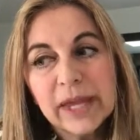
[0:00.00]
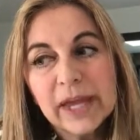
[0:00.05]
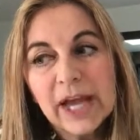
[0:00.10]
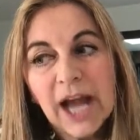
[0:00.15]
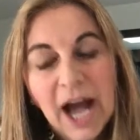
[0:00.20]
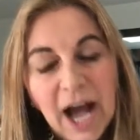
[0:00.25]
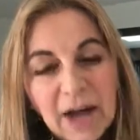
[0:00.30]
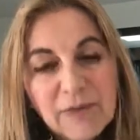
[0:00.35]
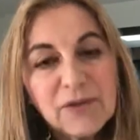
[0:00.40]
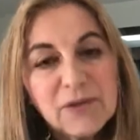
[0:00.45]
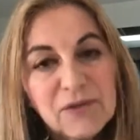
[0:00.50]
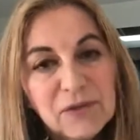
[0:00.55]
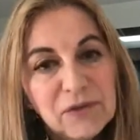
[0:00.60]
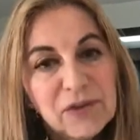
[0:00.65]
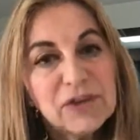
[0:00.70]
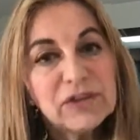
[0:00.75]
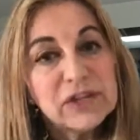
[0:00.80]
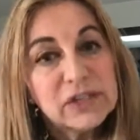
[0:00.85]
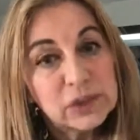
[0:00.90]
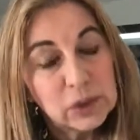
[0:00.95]
Having
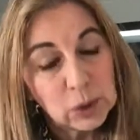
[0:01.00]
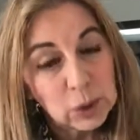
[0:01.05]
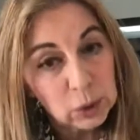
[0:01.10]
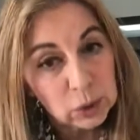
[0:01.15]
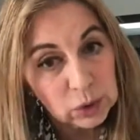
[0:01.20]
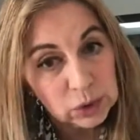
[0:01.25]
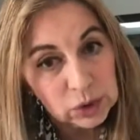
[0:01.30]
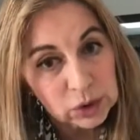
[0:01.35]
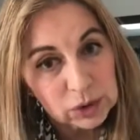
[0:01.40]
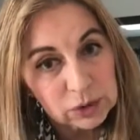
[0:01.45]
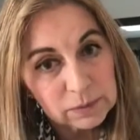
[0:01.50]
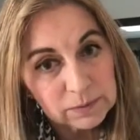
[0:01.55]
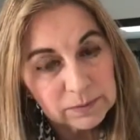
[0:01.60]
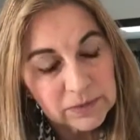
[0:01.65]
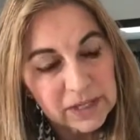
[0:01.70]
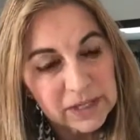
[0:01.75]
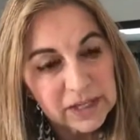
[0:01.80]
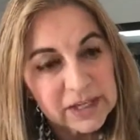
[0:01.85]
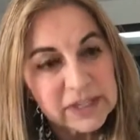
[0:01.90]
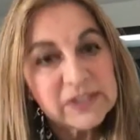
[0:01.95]
fear is good,
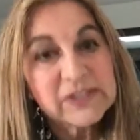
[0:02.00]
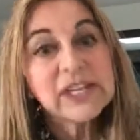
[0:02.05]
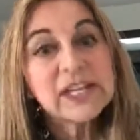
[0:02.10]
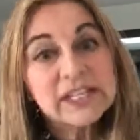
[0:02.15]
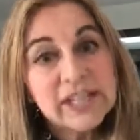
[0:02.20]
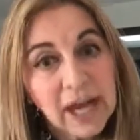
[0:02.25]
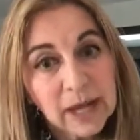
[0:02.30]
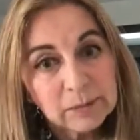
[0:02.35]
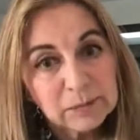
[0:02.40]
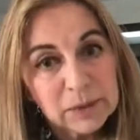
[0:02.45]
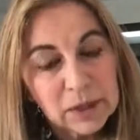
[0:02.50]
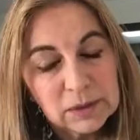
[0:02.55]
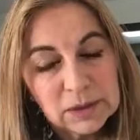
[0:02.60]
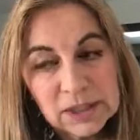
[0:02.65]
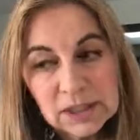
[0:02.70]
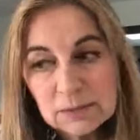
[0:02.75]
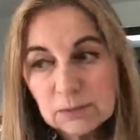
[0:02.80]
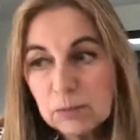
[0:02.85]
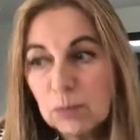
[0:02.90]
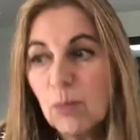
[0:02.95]
it's
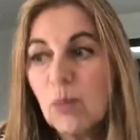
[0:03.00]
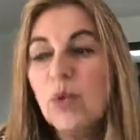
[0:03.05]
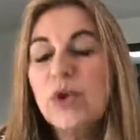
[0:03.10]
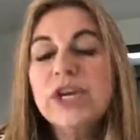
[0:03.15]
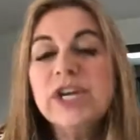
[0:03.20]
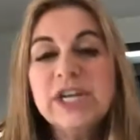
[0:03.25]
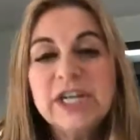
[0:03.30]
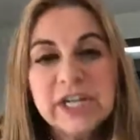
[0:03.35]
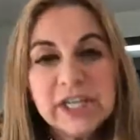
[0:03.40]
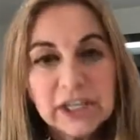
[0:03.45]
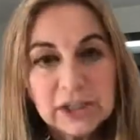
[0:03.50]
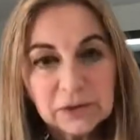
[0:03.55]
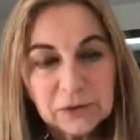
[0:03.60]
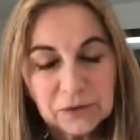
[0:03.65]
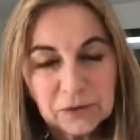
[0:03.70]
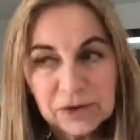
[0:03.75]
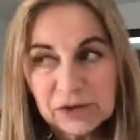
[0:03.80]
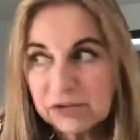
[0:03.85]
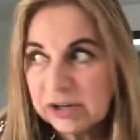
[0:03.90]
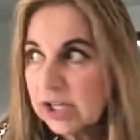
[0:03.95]
adaptive. We need
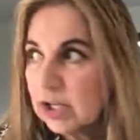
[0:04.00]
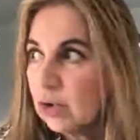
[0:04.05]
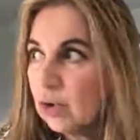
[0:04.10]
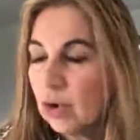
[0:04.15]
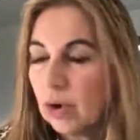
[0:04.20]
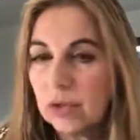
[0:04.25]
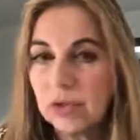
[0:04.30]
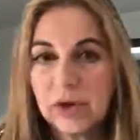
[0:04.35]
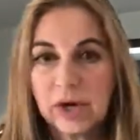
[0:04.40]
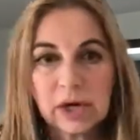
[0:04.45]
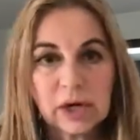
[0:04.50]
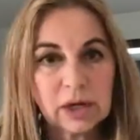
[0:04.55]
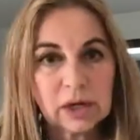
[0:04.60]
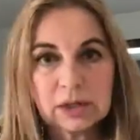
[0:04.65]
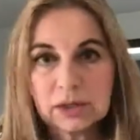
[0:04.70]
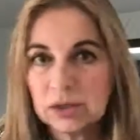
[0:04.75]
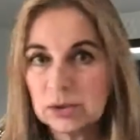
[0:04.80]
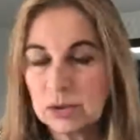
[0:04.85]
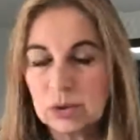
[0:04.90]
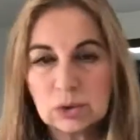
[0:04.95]
fear in order,
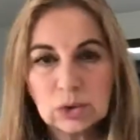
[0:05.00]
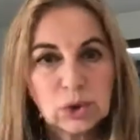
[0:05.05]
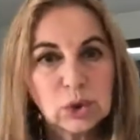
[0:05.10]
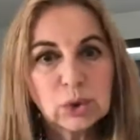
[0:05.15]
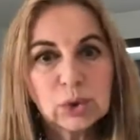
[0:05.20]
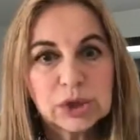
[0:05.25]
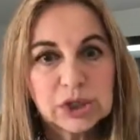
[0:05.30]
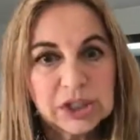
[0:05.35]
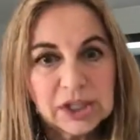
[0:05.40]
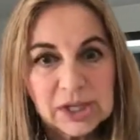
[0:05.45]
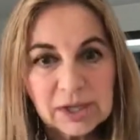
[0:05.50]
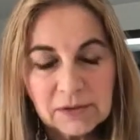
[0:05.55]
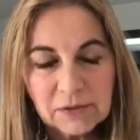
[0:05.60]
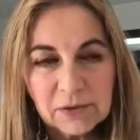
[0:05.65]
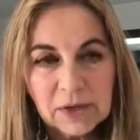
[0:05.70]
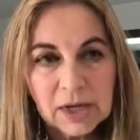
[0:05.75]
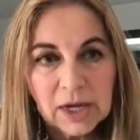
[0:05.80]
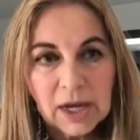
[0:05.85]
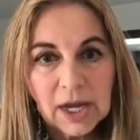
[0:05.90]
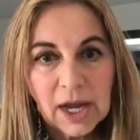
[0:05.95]
to live.
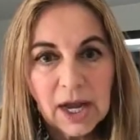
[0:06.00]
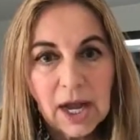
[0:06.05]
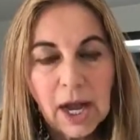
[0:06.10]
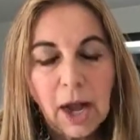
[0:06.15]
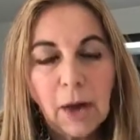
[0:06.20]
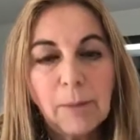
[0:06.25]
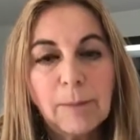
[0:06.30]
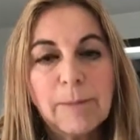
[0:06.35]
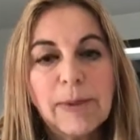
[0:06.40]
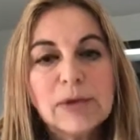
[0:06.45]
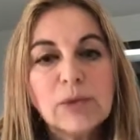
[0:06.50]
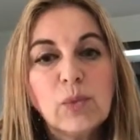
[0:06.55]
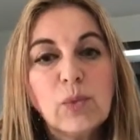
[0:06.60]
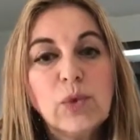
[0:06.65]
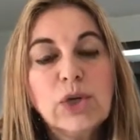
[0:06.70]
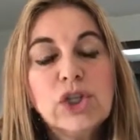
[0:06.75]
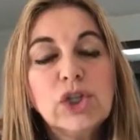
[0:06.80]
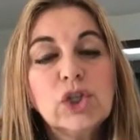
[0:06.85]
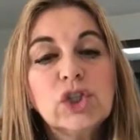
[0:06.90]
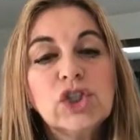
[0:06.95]
But
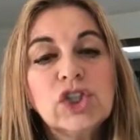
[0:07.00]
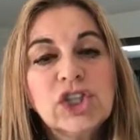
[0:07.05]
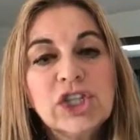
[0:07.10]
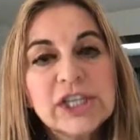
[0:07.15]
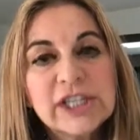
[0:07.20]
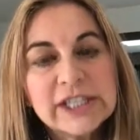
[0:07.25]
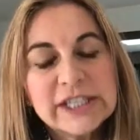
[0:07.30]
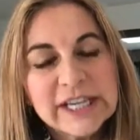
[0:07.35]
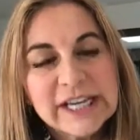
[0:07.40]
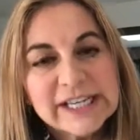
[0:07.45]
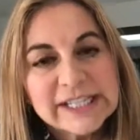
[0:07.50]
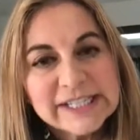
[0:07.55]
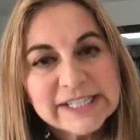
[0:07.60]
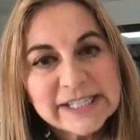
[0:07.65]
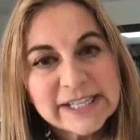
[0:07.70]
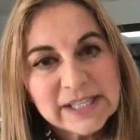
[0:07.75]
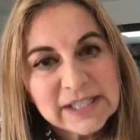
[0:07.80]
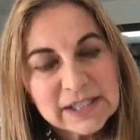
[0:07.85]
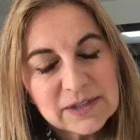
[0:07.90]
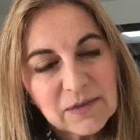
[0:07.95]
we don't need
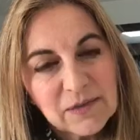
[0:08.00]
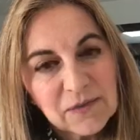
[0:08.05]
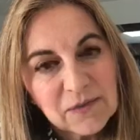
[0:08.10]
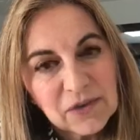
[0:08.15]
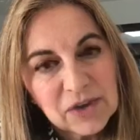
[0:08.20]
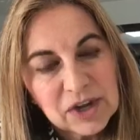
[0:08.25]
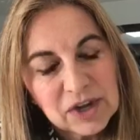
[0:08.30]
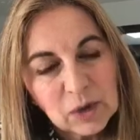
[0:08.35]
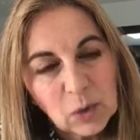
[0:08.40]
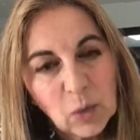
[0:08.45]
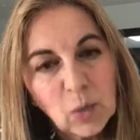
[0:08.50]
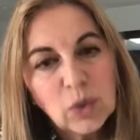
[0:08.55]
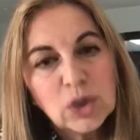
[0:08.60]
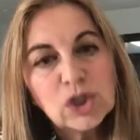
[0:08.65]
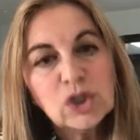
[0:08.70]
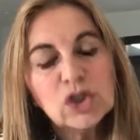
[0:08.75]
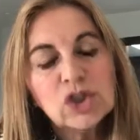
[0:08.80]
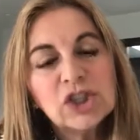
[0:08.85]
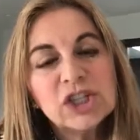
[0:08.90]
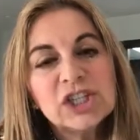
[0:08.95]
excessive fear. We
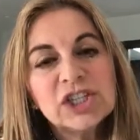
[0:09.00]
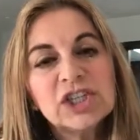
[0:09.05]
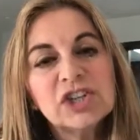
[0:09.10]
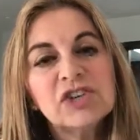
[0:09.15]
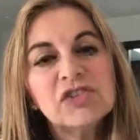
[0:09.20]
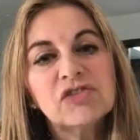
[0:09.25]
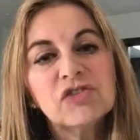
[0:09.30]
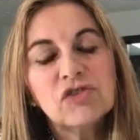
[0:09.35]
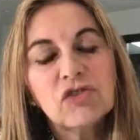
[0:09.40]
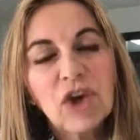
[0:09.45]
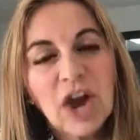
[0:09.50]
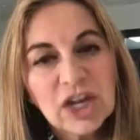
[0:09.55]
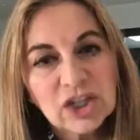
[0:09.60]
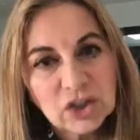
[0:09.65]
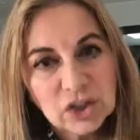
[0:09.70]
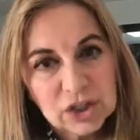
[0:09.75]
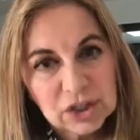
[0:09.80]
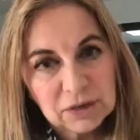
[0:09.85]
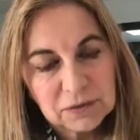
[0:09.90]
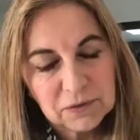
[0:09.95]
don't need
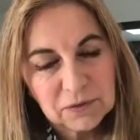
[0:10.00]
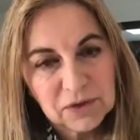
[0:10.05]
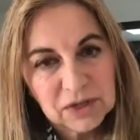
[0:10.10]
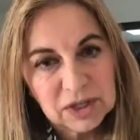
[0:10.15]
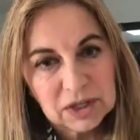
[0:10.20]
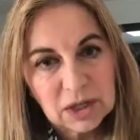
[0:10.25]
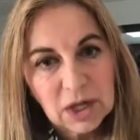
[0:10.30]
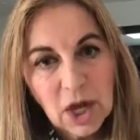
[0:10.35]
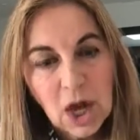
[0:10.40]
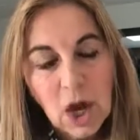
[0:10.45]
irrational fear.